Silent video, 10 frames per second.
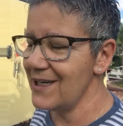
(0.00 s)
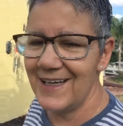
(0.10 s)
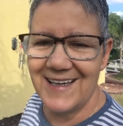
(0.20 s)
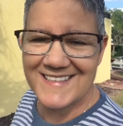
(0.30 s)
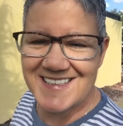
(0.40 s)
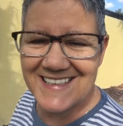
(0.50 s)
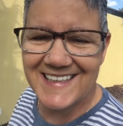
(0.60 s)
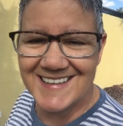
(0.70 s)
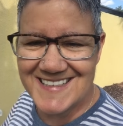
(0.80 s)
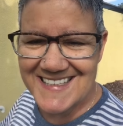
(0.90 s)
when I had to
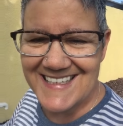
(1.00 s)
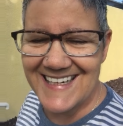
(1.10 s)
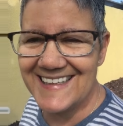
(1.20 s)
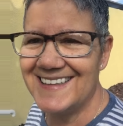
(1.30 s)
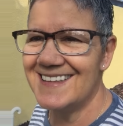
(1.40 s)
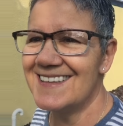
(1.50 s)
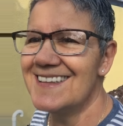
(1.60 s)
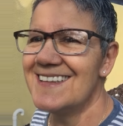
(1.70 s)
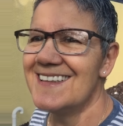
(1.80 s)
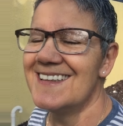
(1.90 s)
hear today
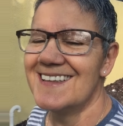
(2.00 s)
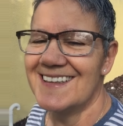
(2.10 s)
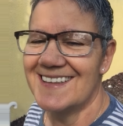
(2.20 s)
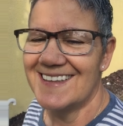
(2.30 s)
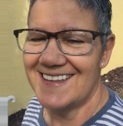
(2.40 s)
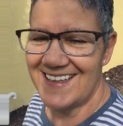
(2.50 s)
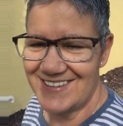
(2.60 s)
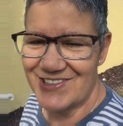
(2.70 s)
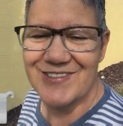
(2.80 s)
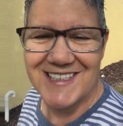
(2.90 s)

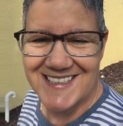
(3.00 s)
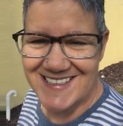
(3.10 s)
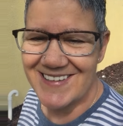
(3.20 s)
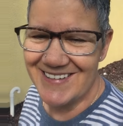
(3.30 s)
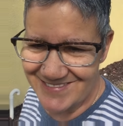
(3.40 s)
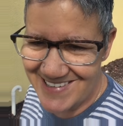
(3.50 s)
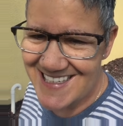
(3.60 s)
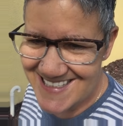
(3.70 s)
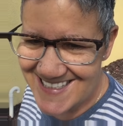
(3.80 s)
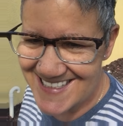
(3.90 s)
that trees are
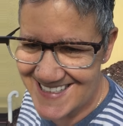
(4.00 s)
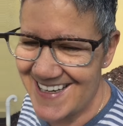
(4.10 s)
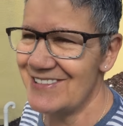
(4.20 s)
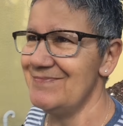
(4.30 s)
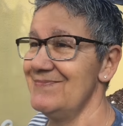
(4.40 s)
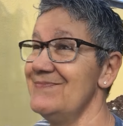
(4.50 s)
racist now.